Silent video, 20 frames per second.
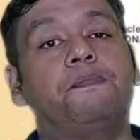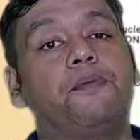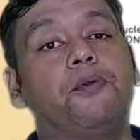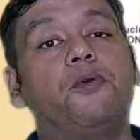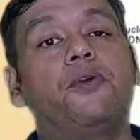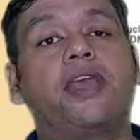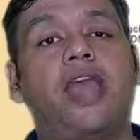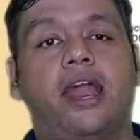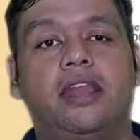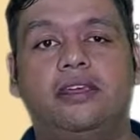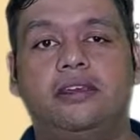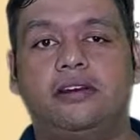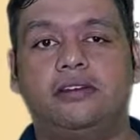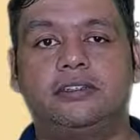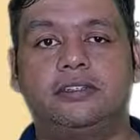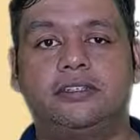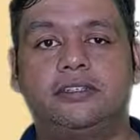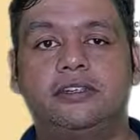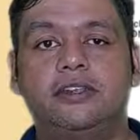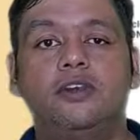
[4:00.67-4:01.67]

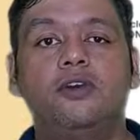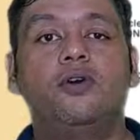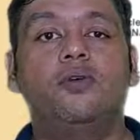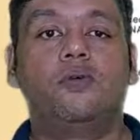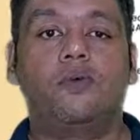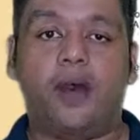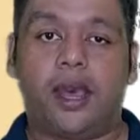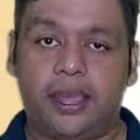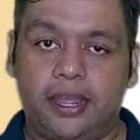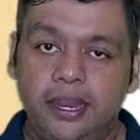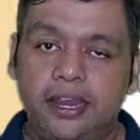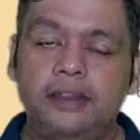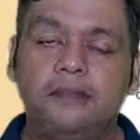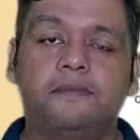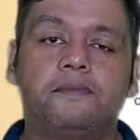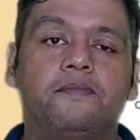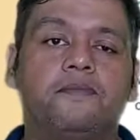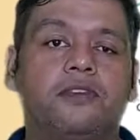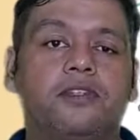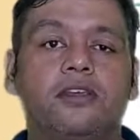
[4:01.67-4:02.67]
prokaryotes, while
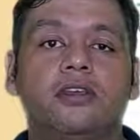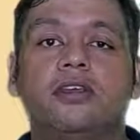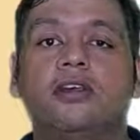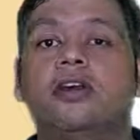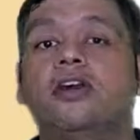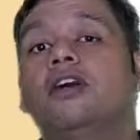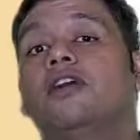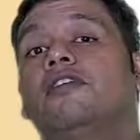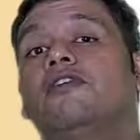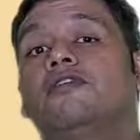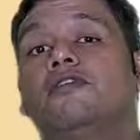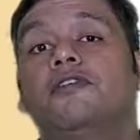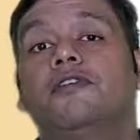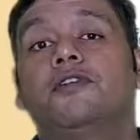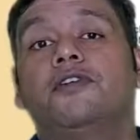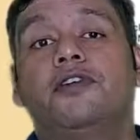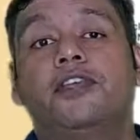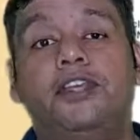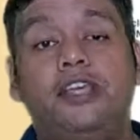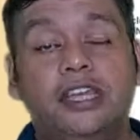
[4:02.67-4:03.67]

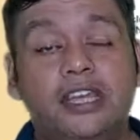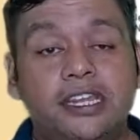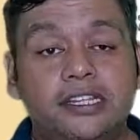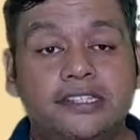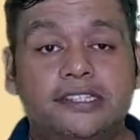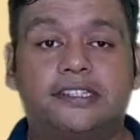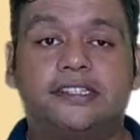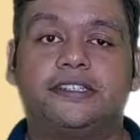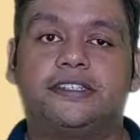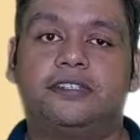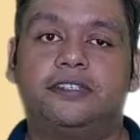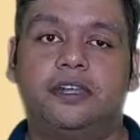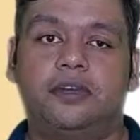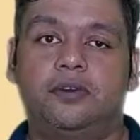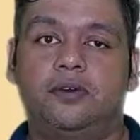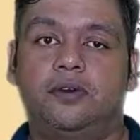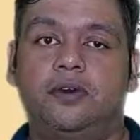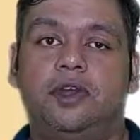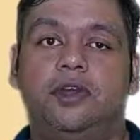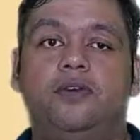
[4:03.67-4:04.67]
yeasts,
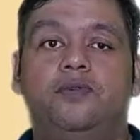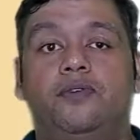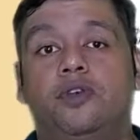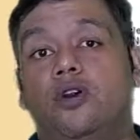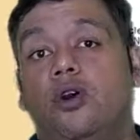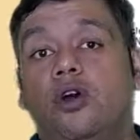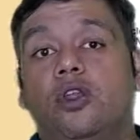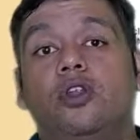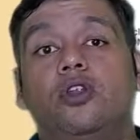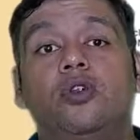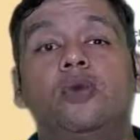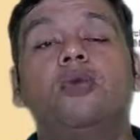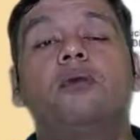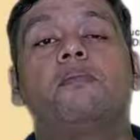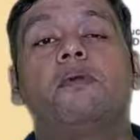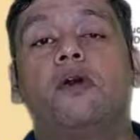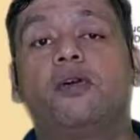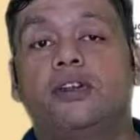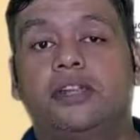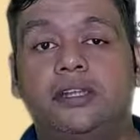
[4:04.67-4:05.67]
we all know
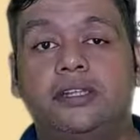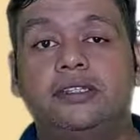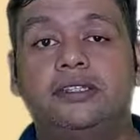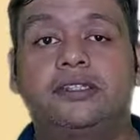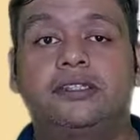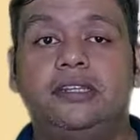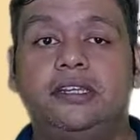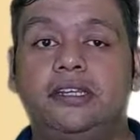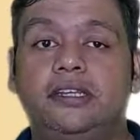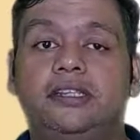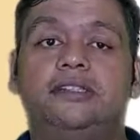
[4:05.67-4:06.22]
about yeast,